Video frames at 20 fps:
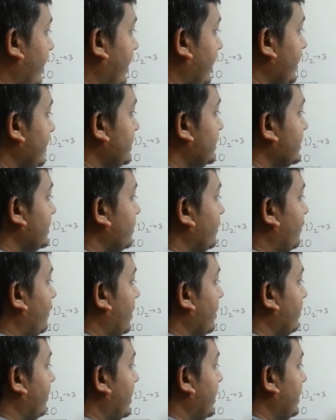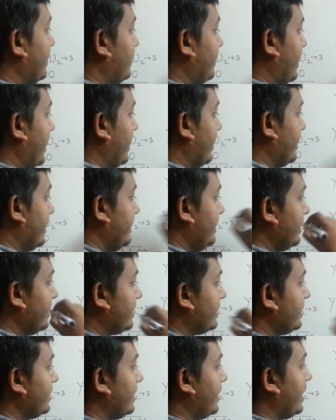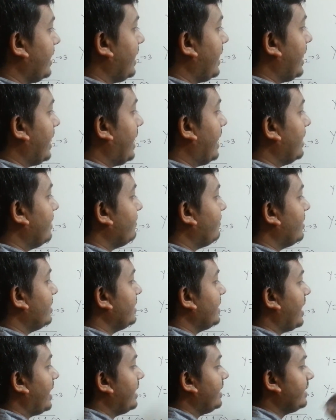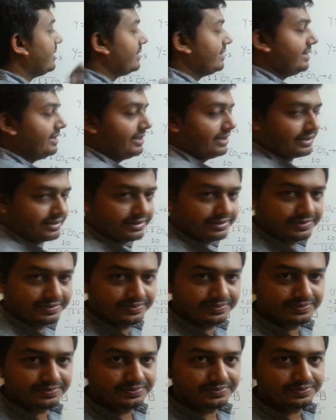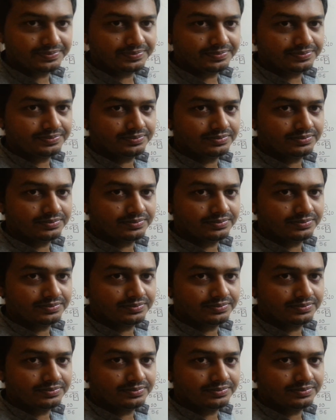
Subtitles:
component required is one multiplier here and one adder here.